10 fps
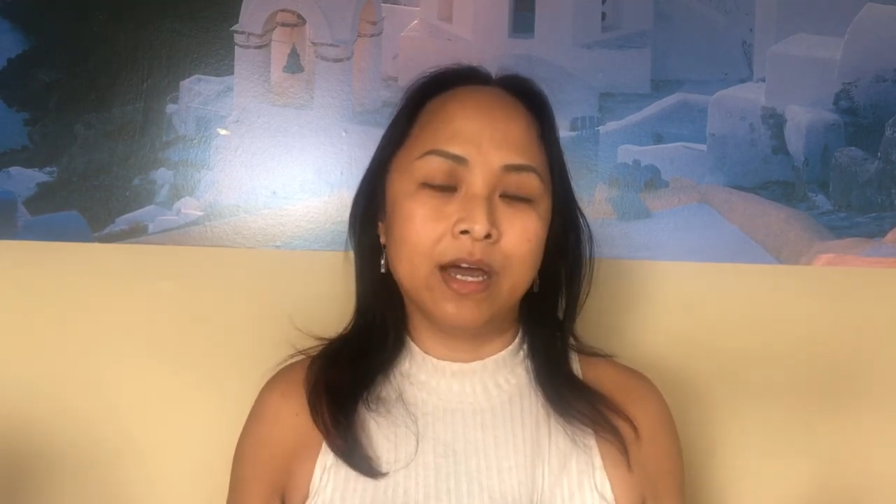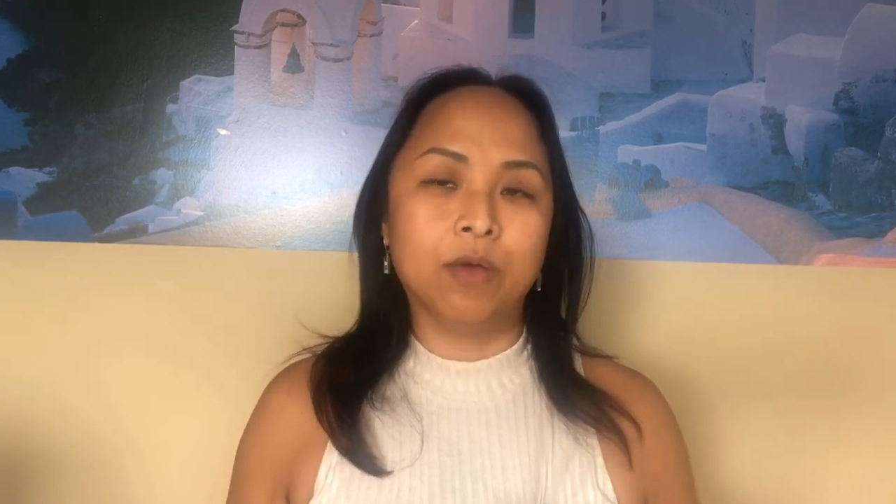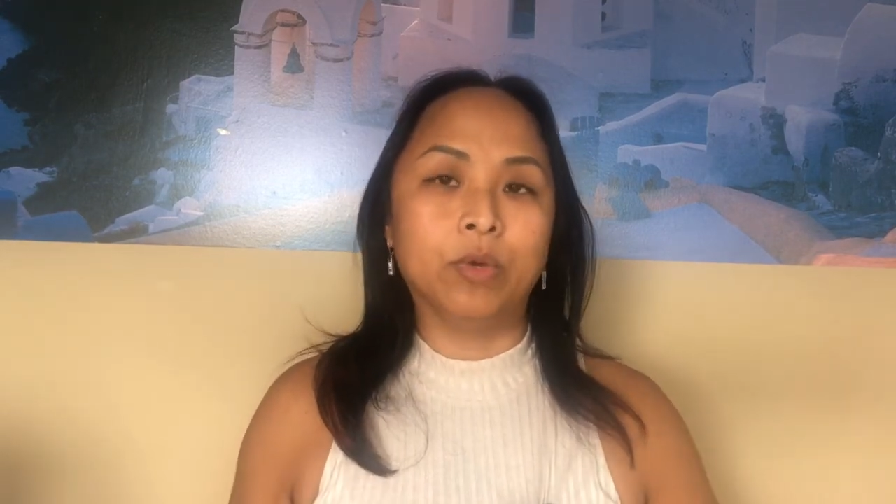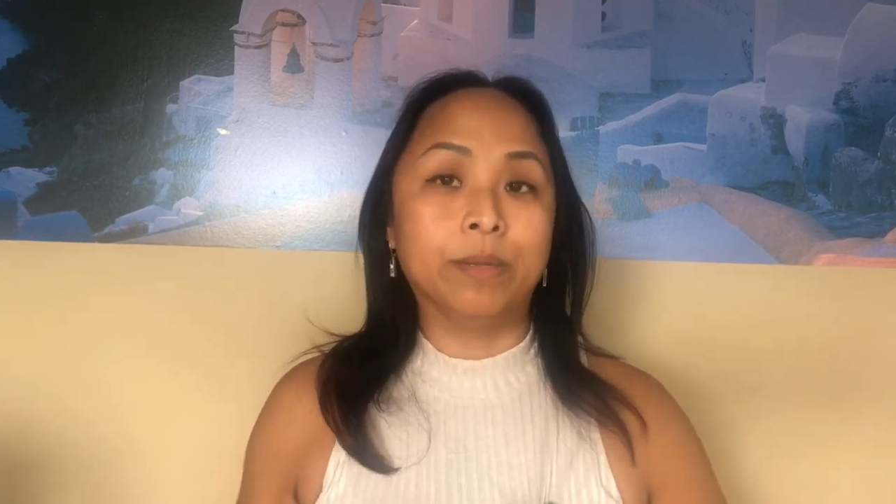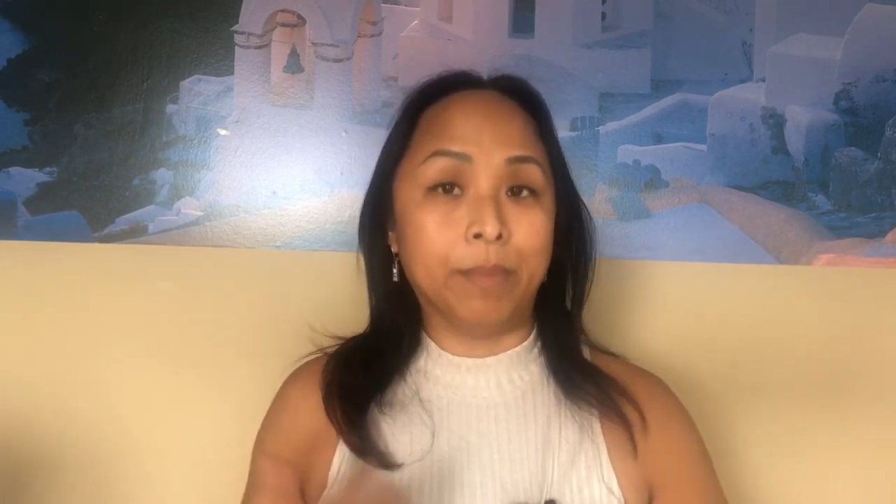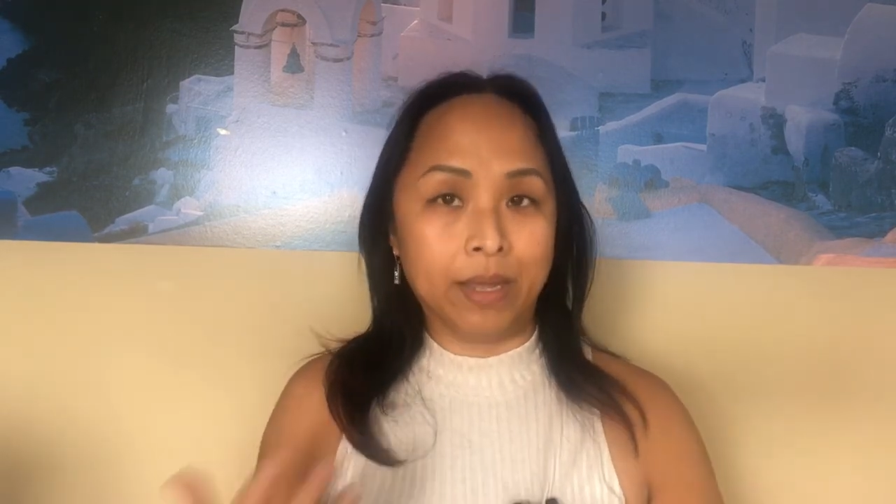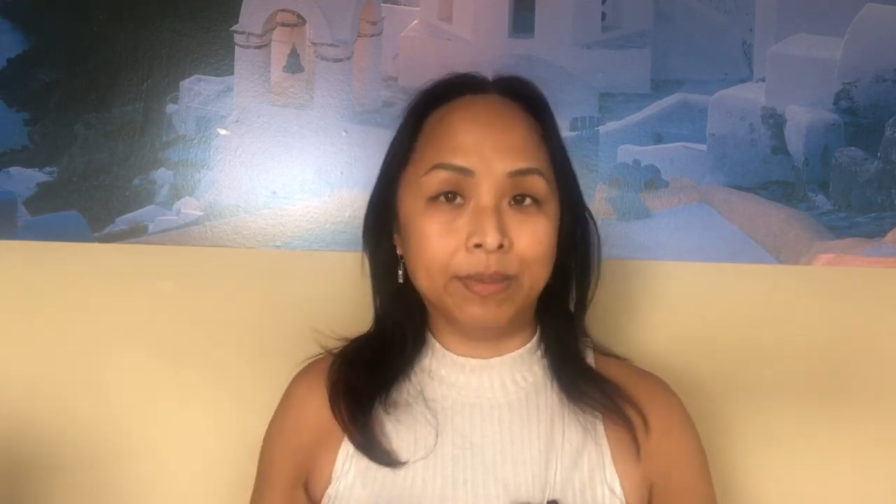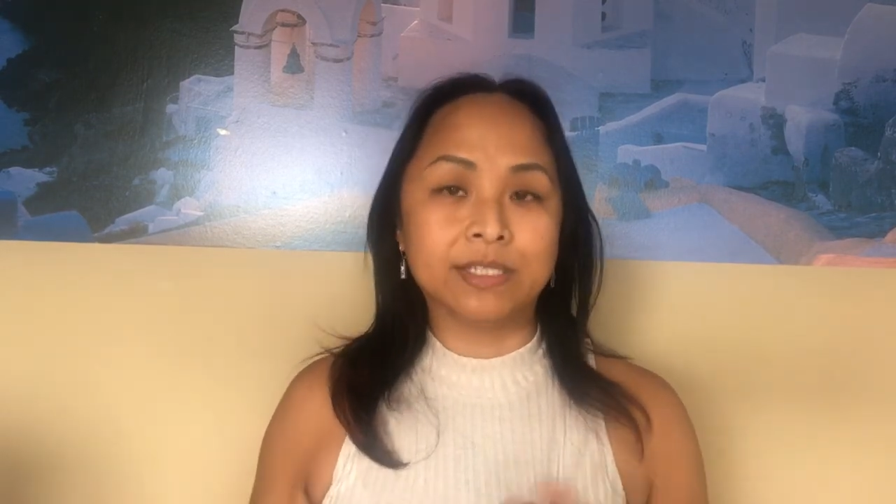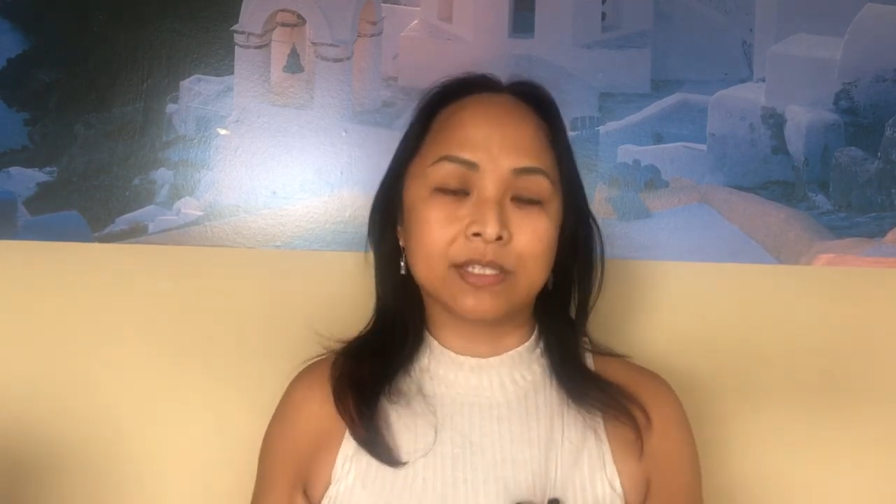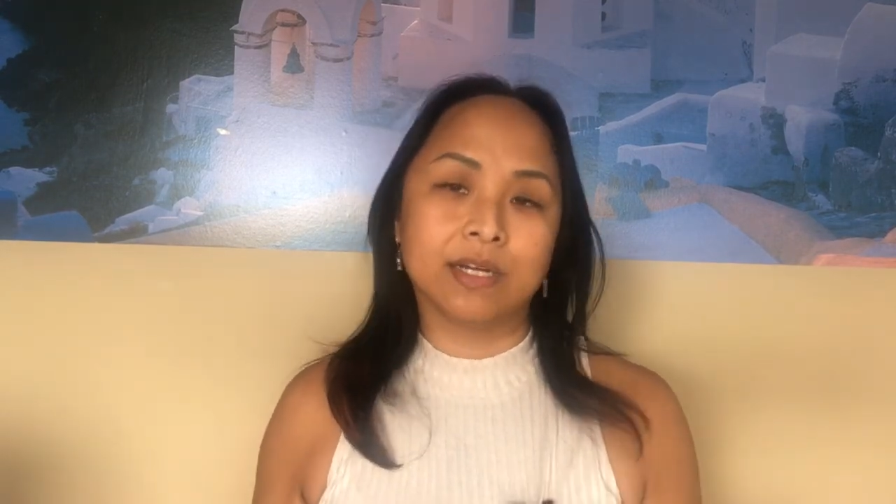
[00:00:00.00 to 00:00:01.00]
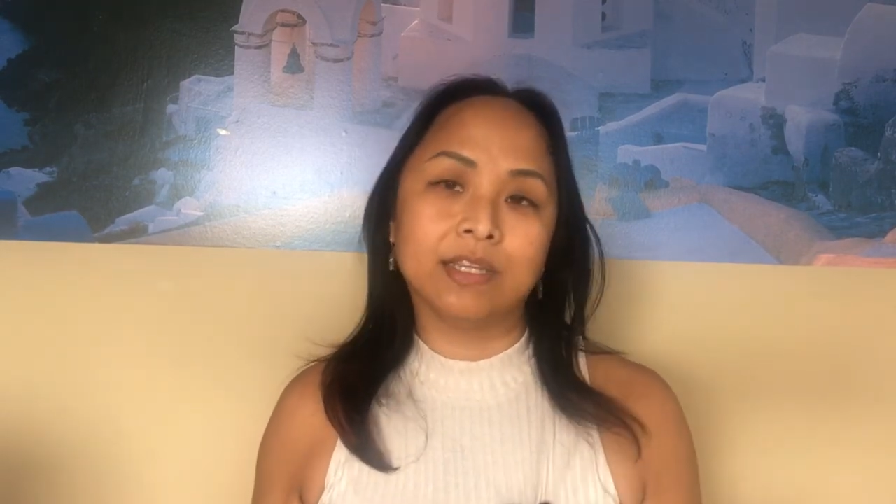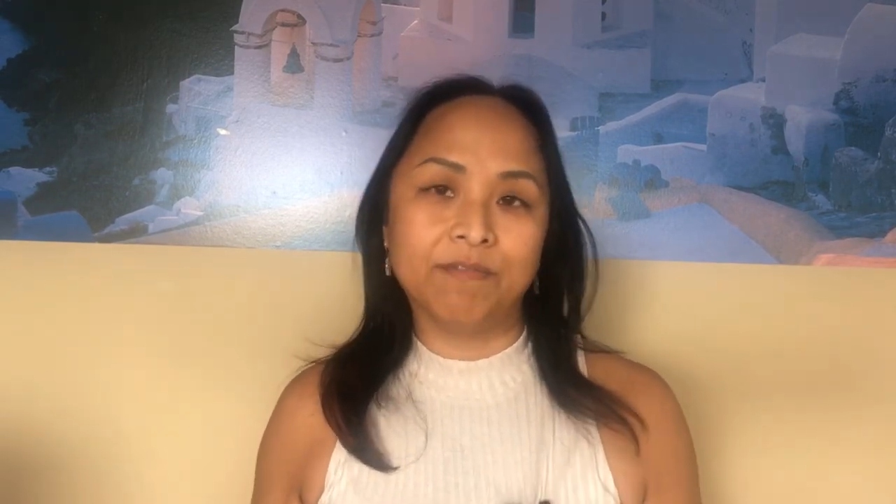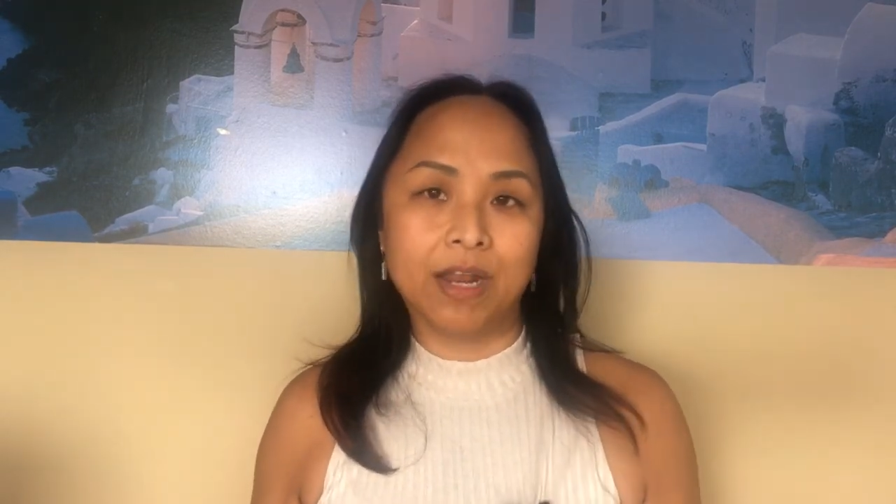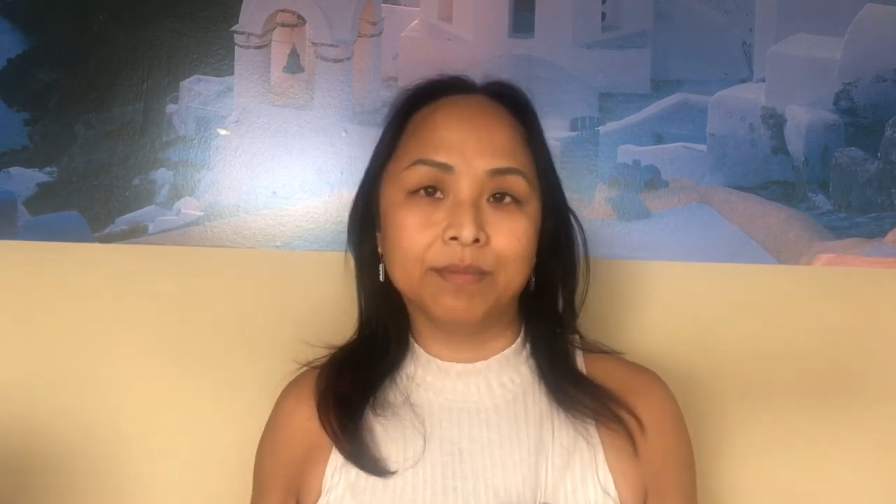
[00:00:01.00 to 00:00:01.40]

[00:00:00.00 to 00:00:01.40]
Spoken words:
when the baby start developing,